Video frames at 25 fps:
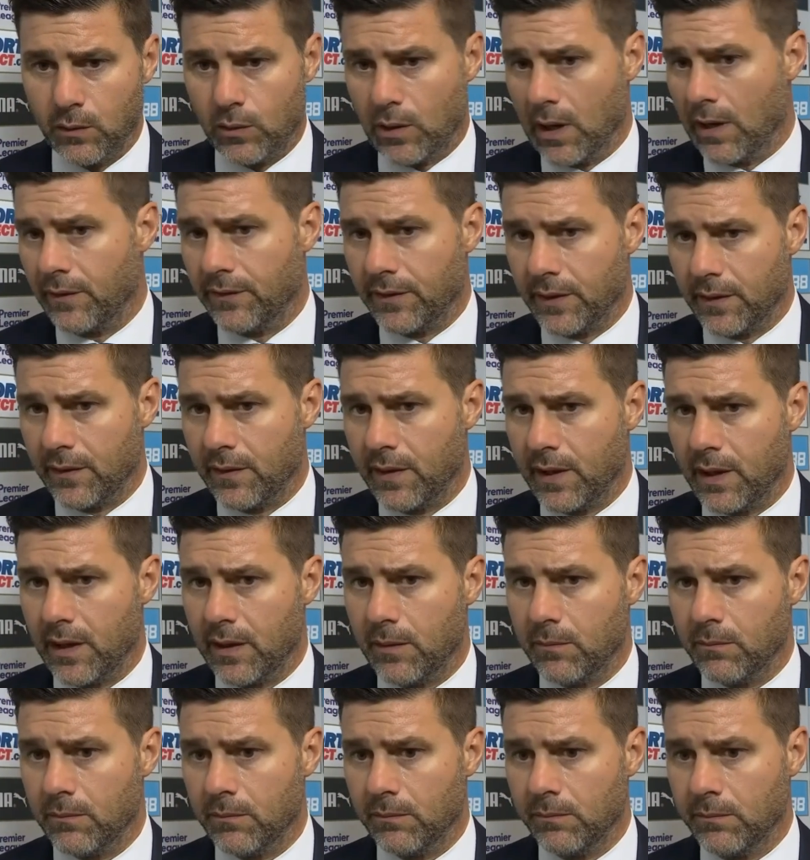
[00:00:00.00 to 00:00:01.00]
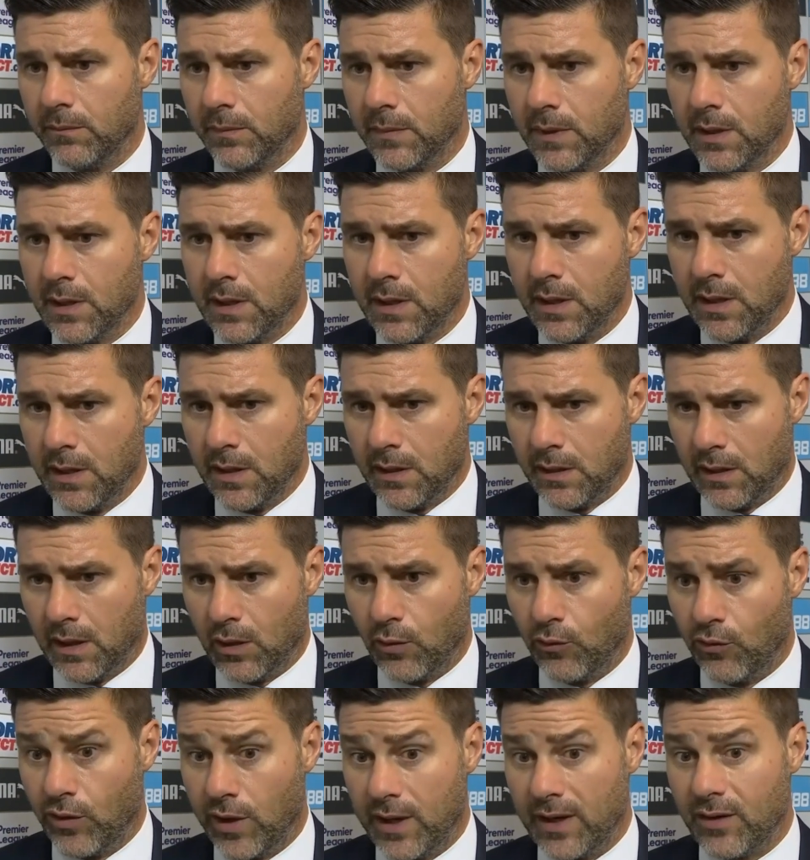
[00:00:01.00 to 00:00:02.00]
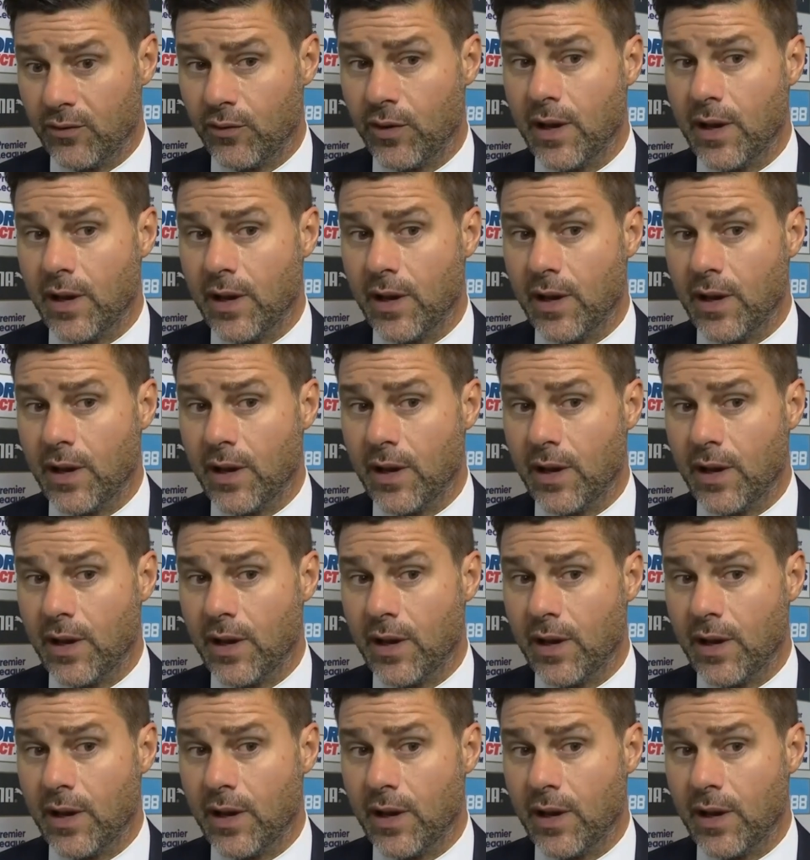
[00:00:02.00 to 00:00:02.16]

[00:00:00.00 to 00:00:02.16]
Look after them, how they